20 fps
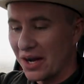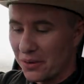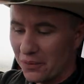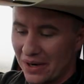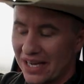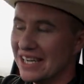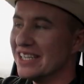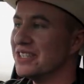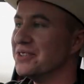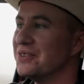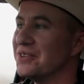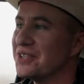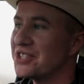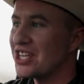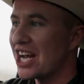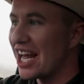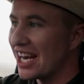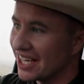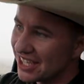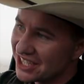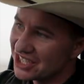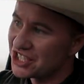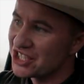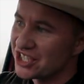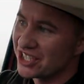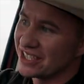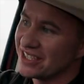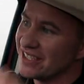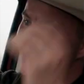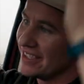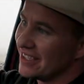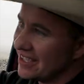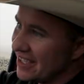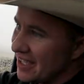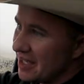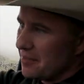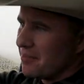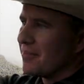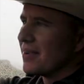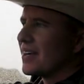I will do the challenge
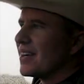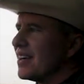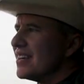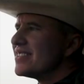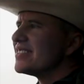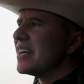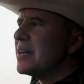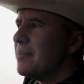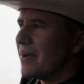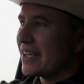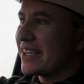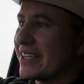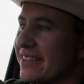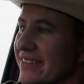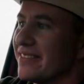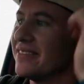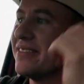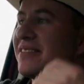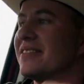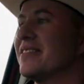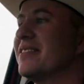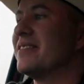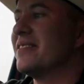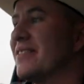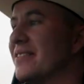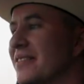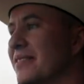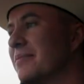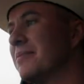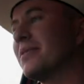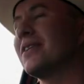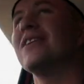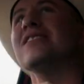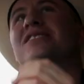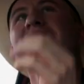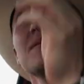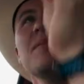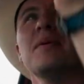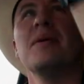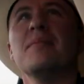because I'm
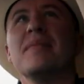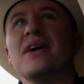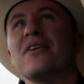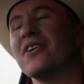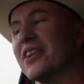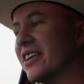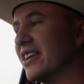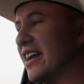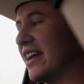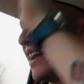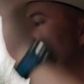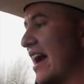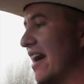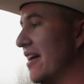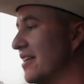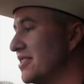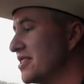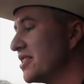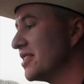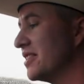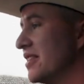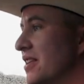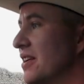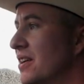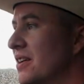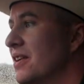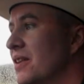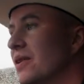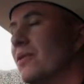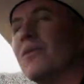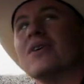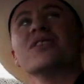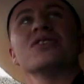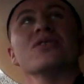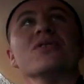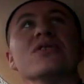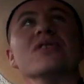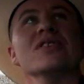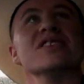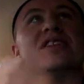an American at heart. What
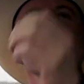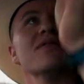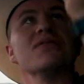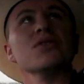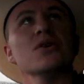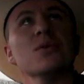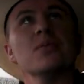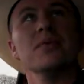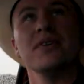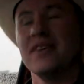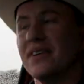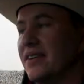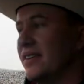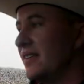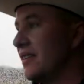door is left open?